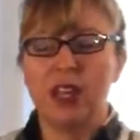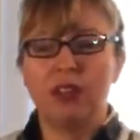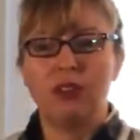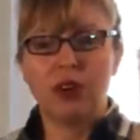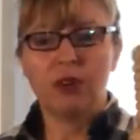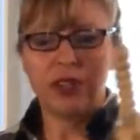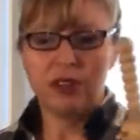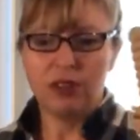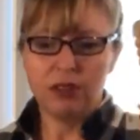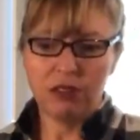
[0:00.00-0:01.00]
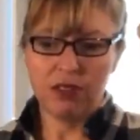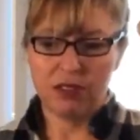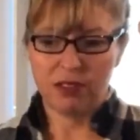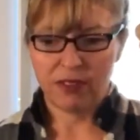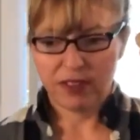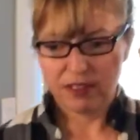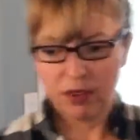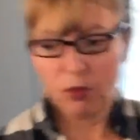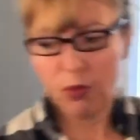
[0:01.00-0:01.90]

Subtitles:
You don't need to use this device